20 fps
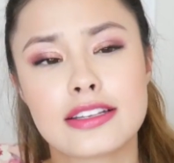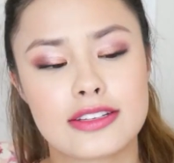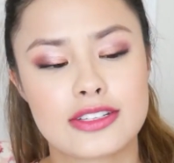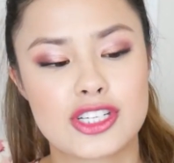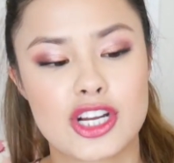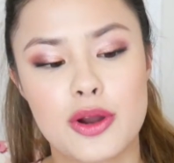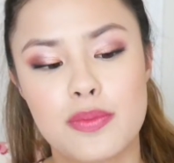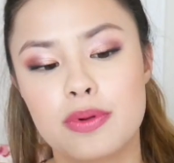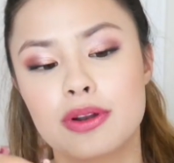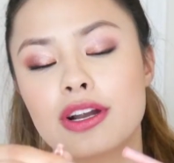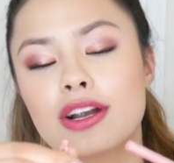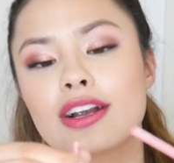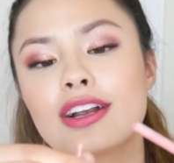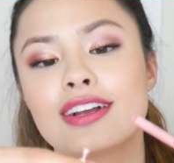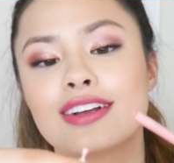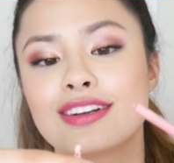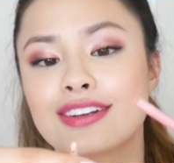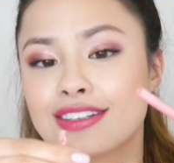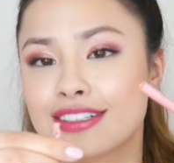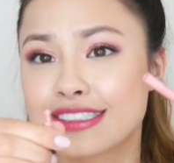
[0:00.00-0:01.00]
sharpener
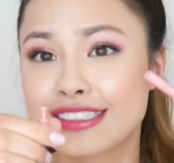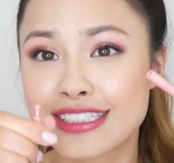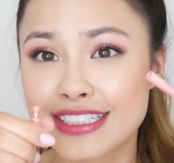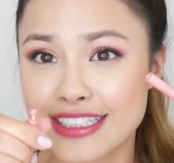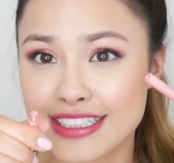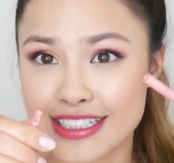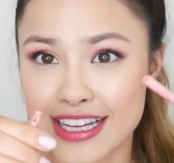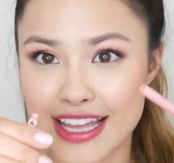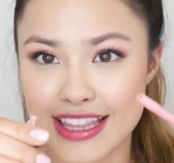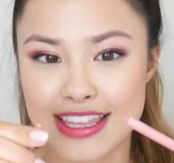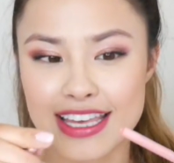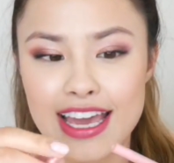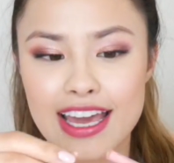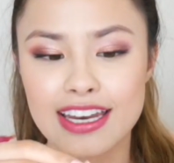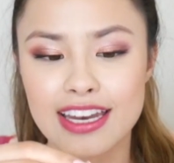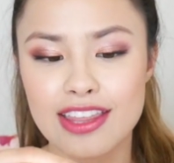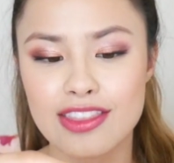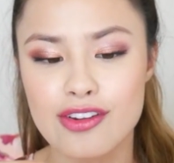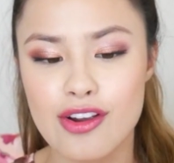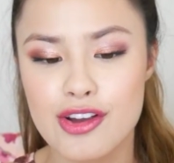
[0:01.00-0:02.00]
at the
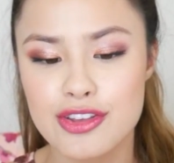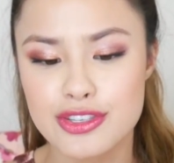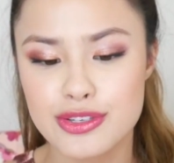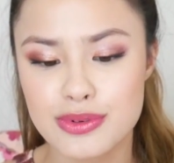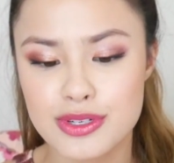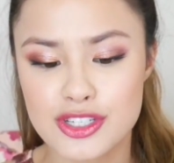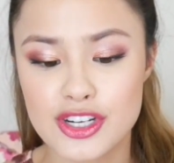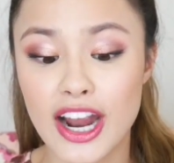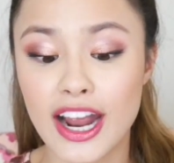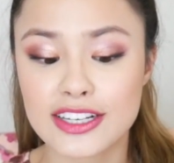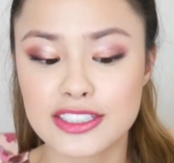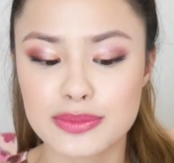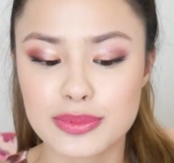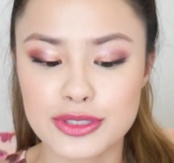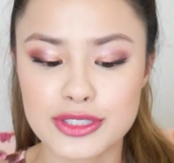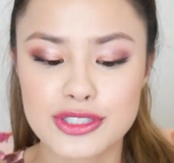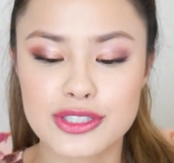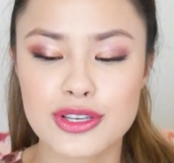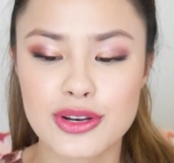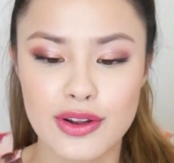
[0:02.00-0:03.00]
end, and they're also
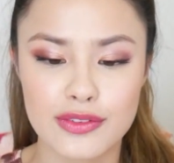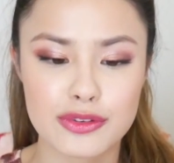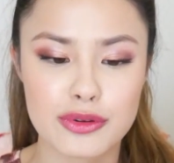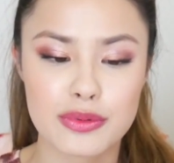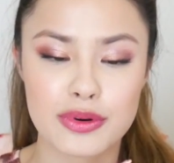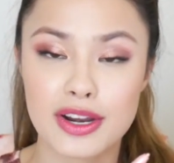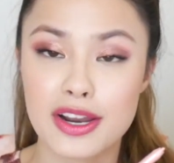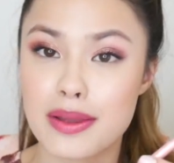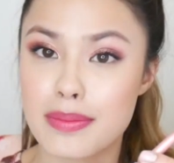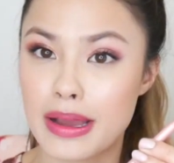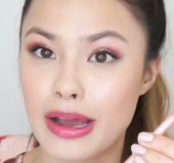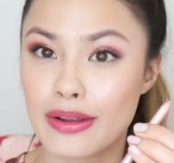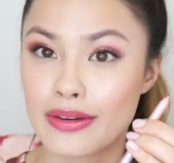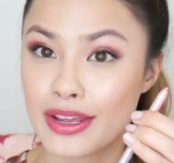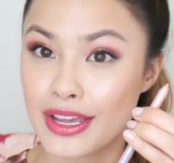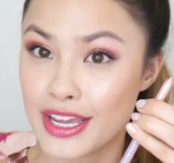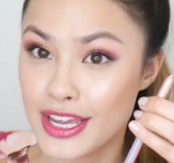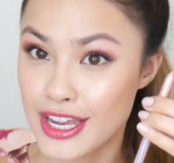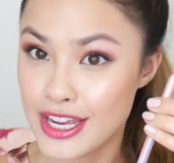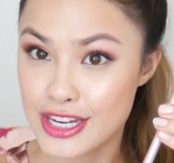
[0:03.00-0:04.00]
retractable, so you don't have to worry
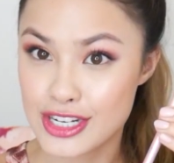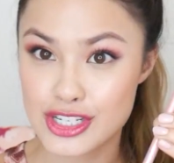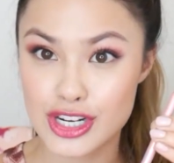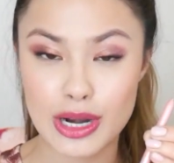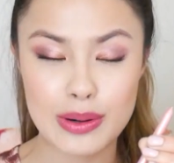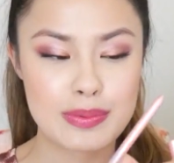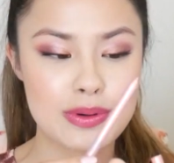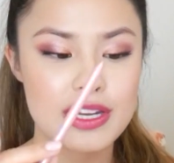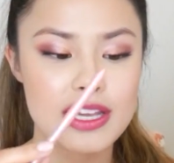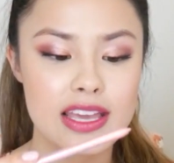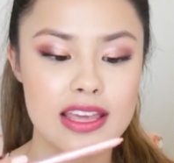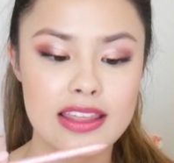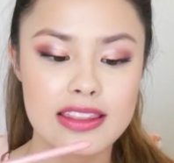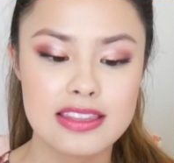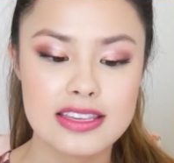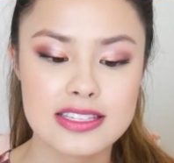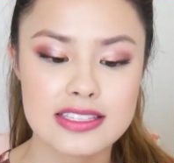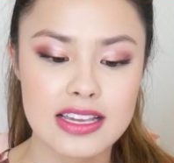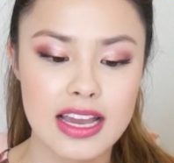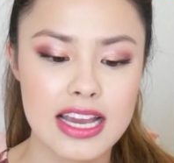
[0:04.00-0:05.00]
about sharpening
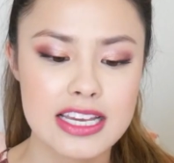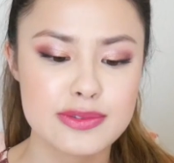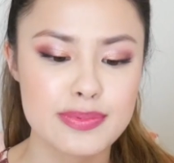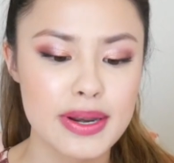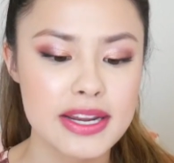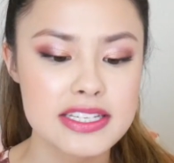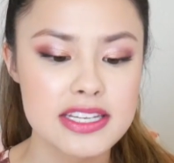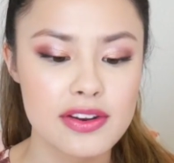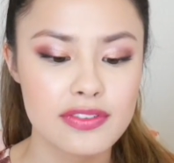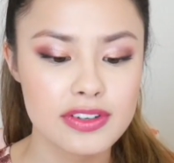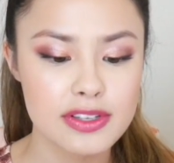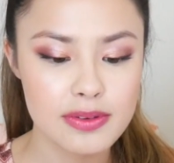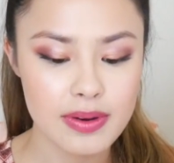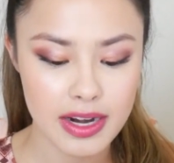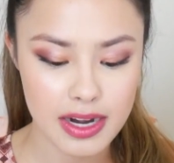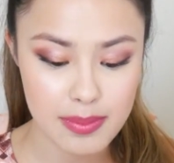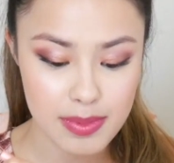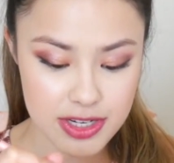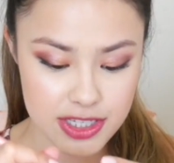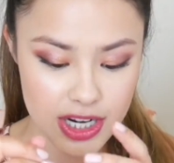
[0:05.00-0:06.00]
these guys. But I definitely
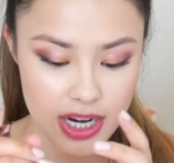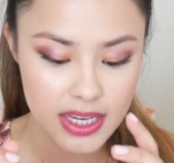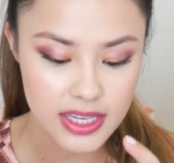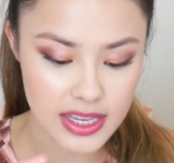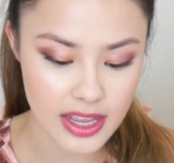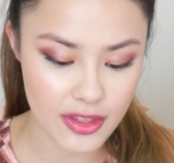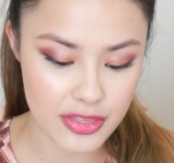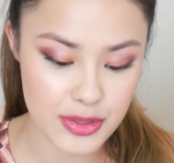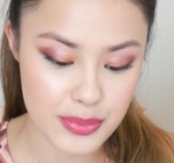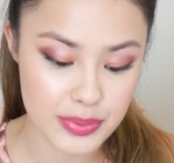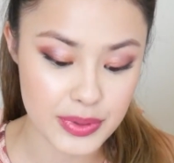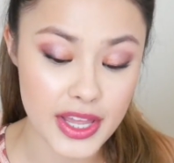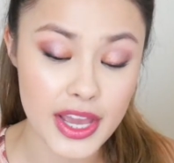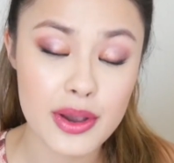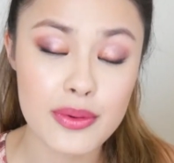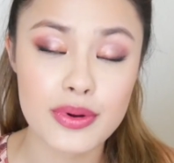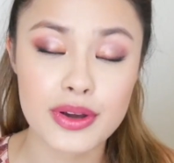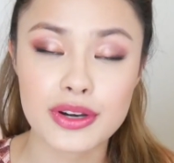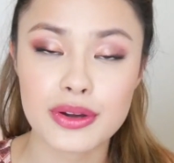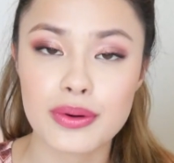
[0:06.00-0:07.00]
recommend checking out the
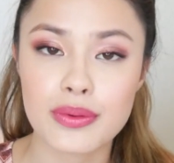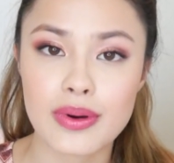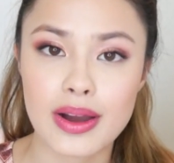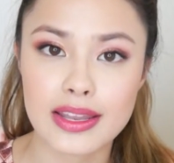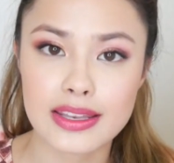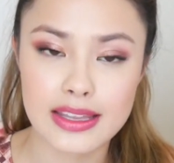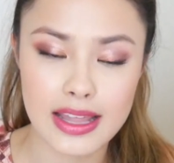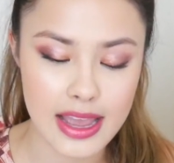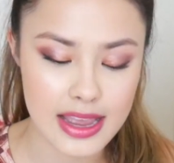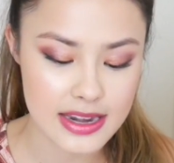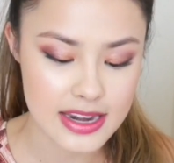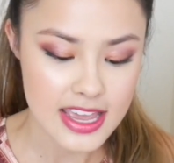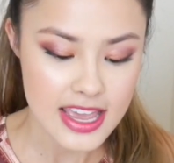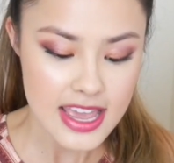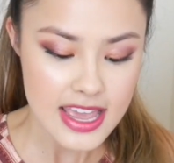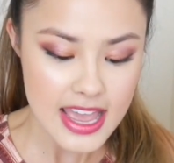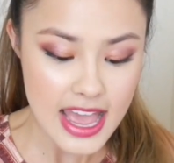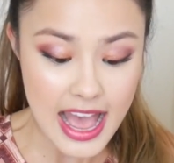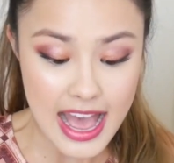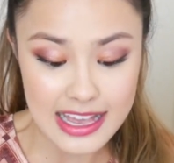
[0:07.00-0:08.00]
Play 101 line
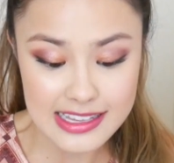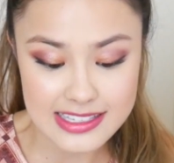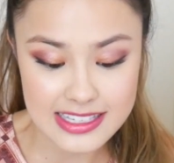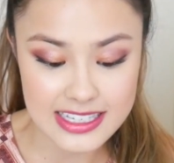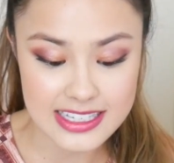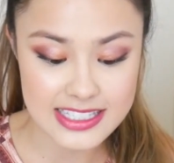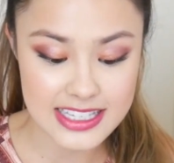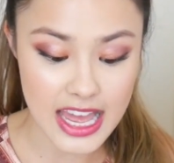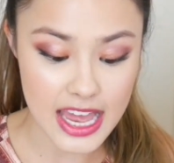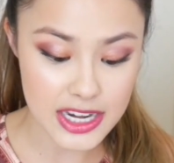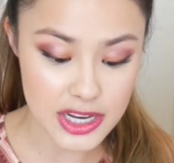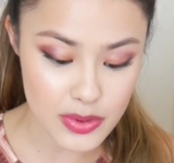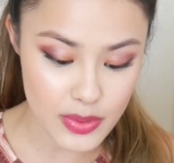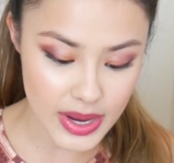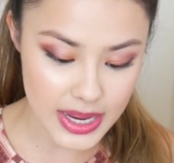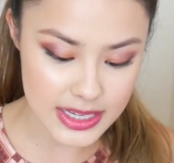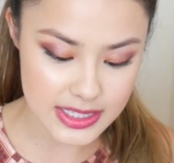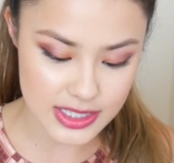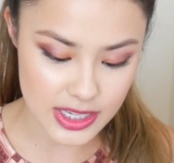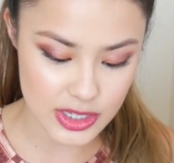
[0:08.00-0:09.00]
as it is
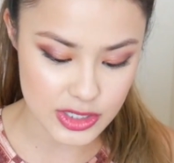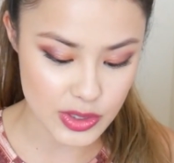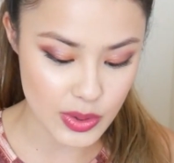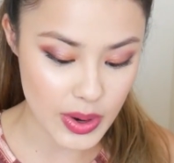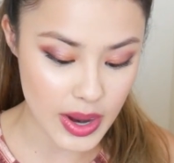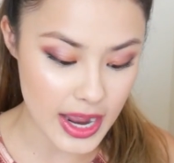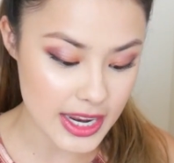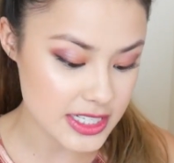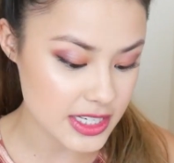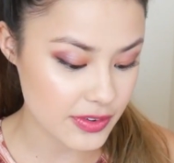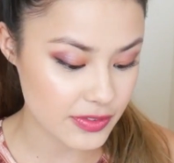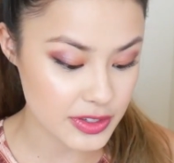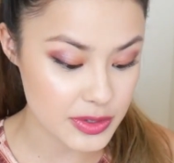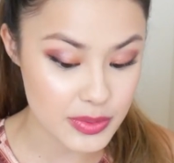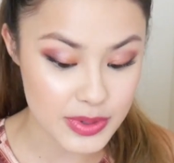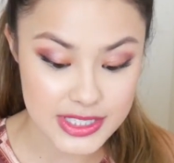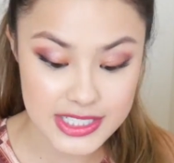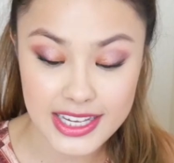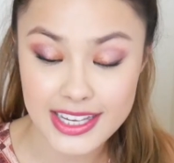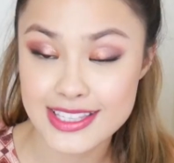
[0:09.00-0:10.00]
anyways, so I definitely
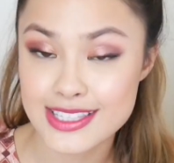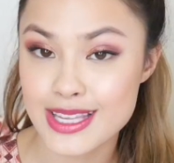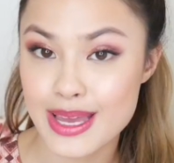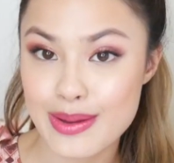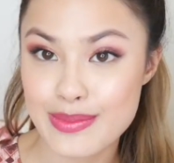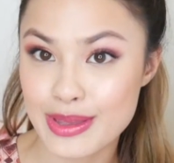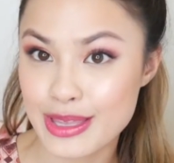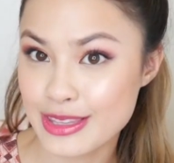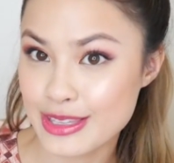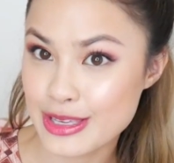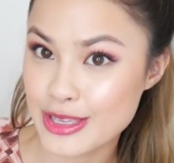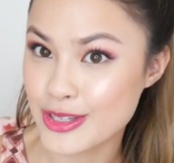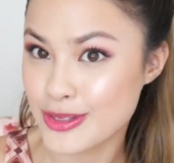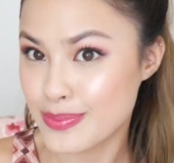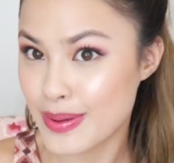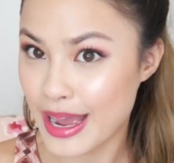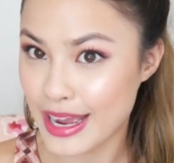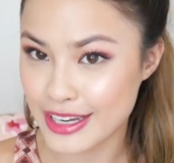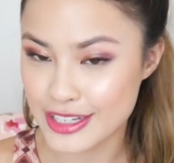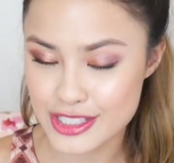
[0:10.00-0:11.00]
want to get some in the
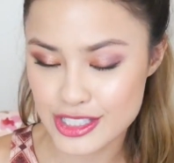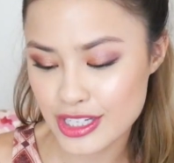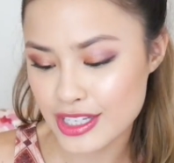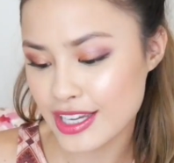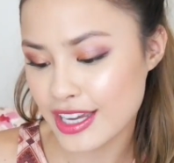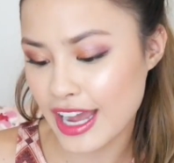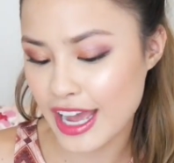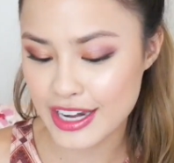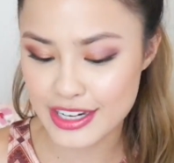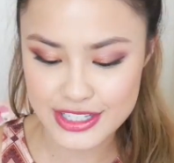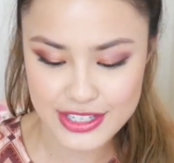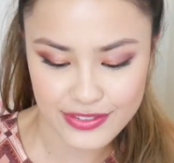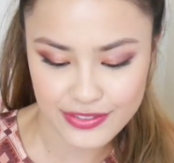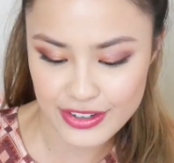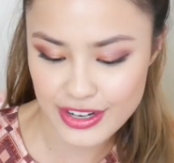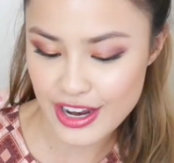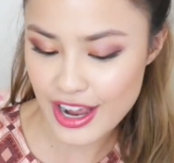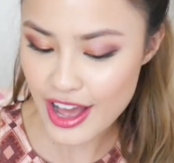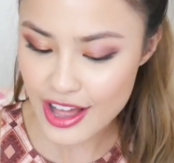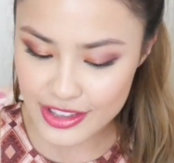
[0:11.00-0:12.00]
cute packaging, kind of
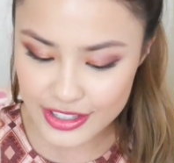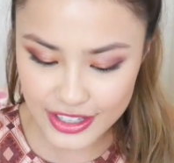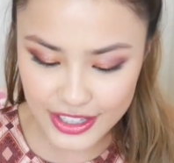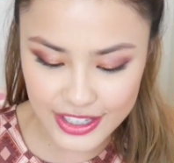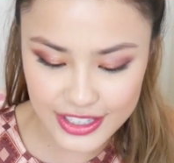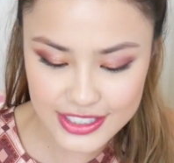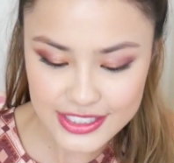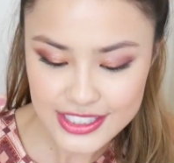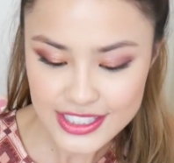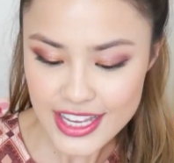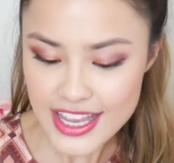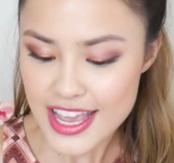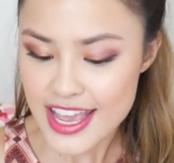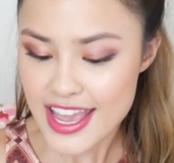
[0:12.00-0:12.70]
different colors.